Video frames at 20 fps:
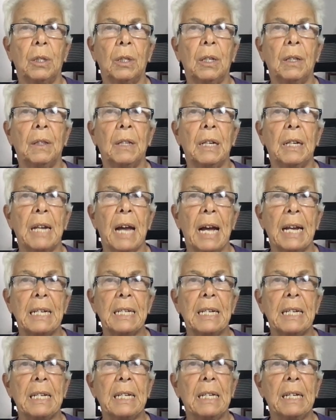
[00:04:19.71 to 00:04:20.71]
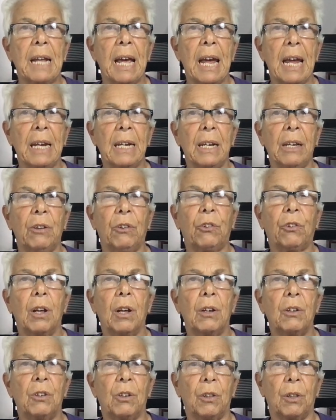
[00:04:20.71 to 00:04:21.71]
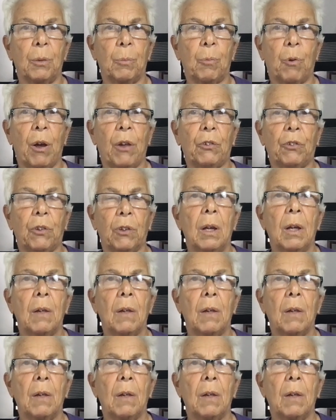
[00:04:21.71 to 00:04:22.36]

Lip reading: in the 1980s until the present.